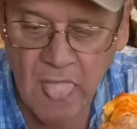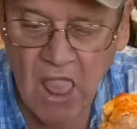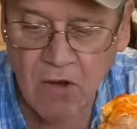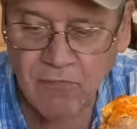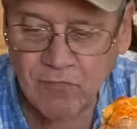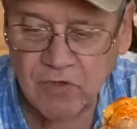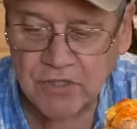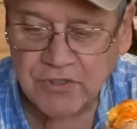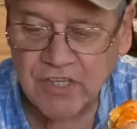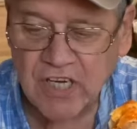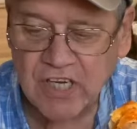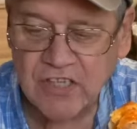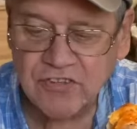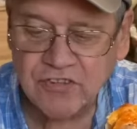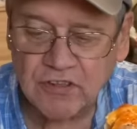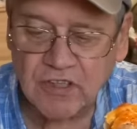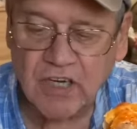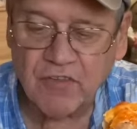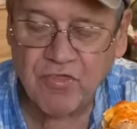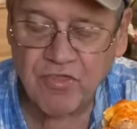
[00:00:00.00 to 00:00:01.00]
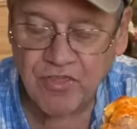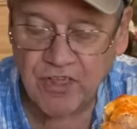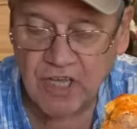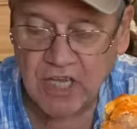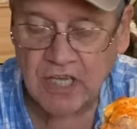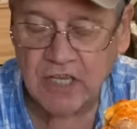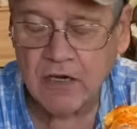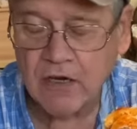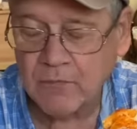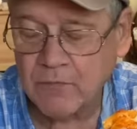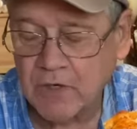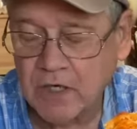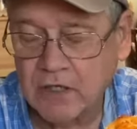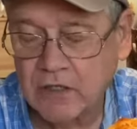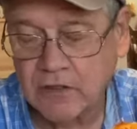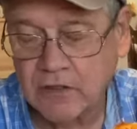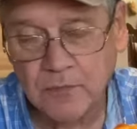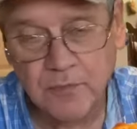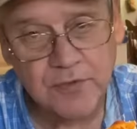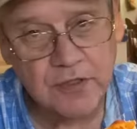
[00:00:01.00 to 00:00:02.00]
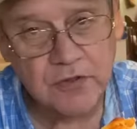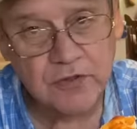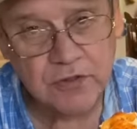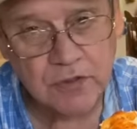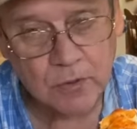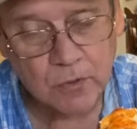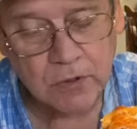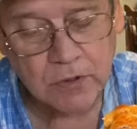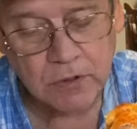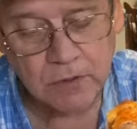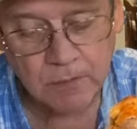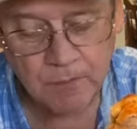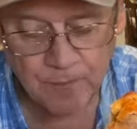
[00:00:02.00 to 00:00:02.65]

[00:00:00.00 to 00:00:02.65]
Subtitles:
The Tesla, I think, I'm not 100% sure,